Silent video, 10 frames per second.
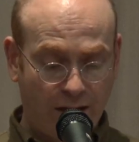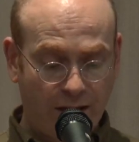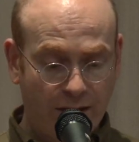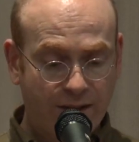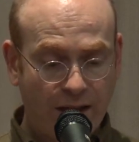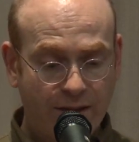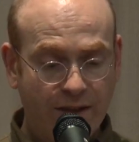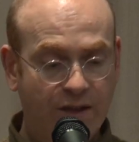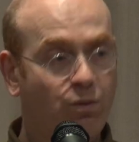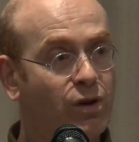in the sense,
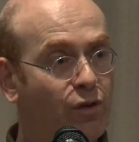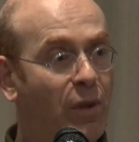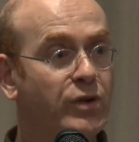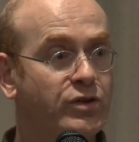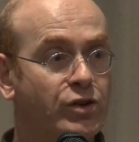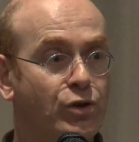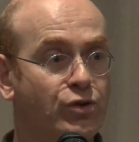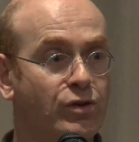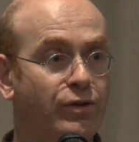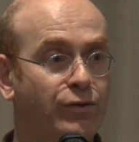this is one of the poster
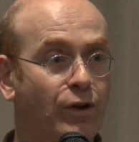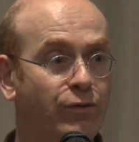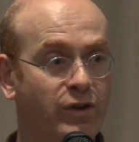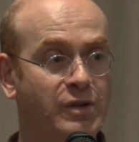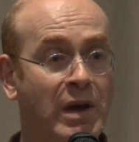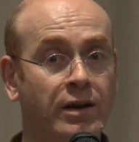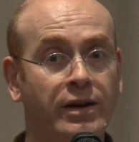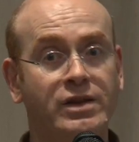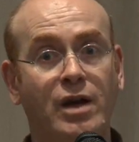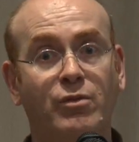children of, of the
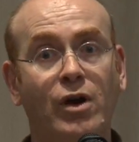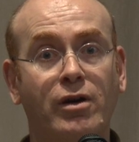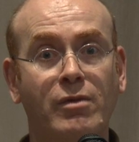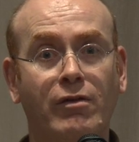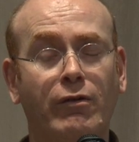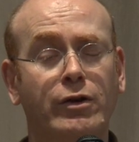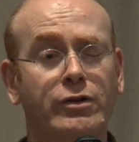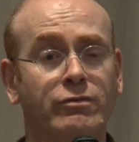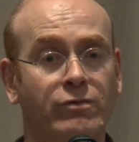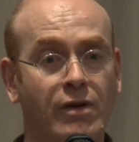dependently typed programming revolu
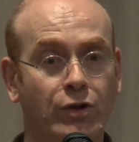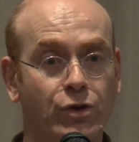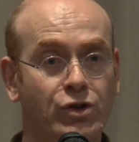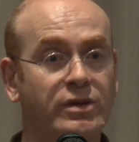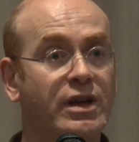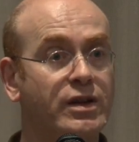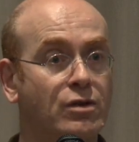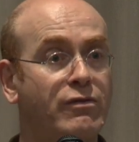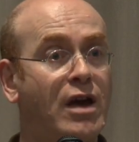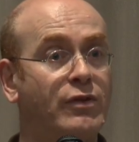revolution, the
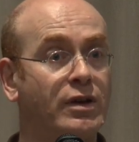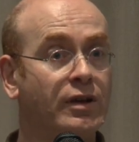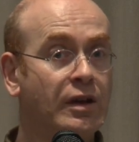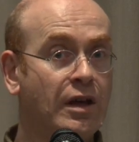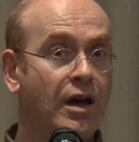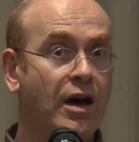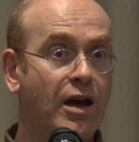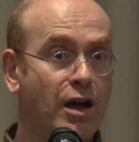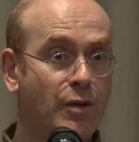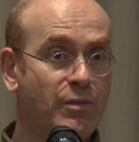idea of having
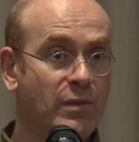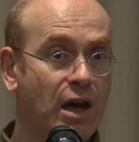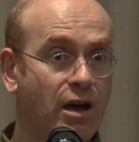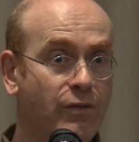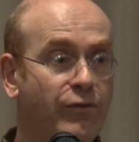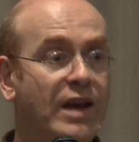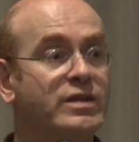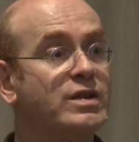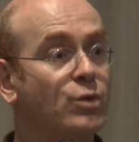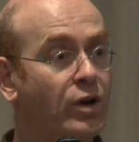um, uh,
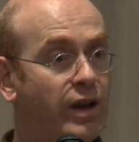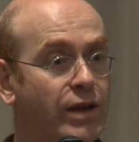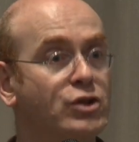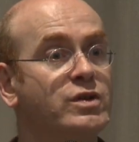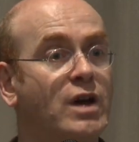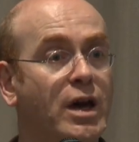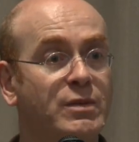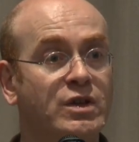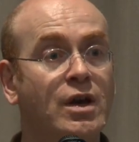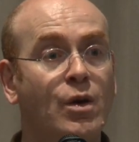vectors or collection
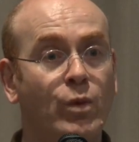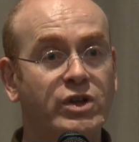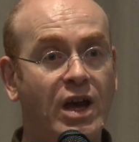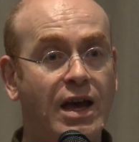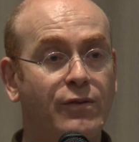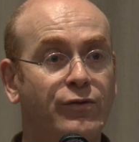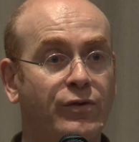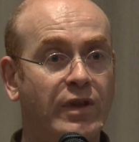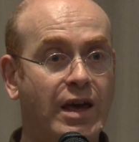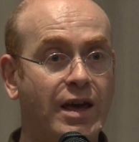types which have
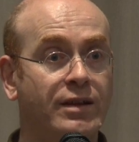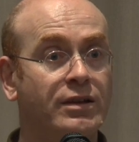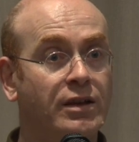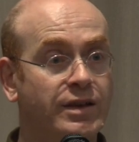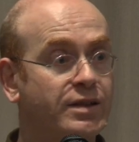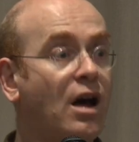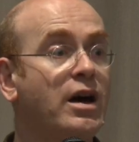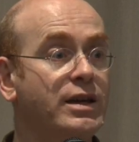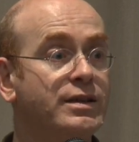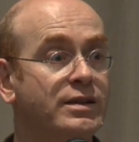their
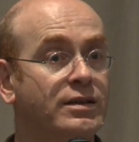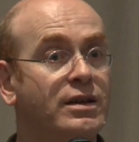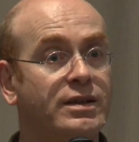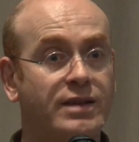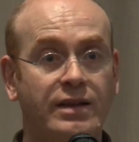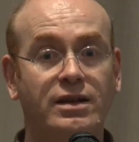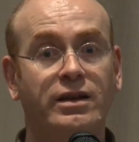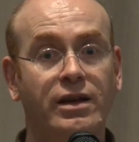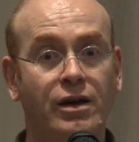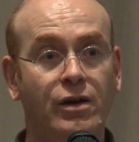size
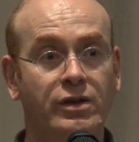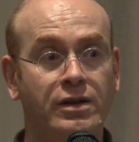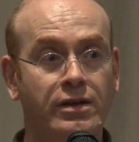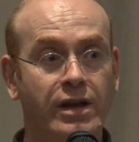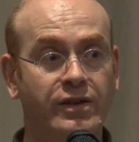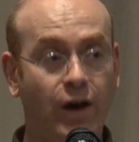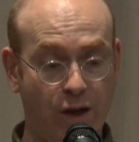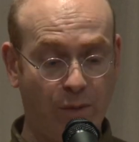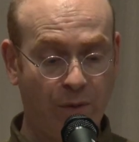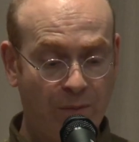statically encoded in their type.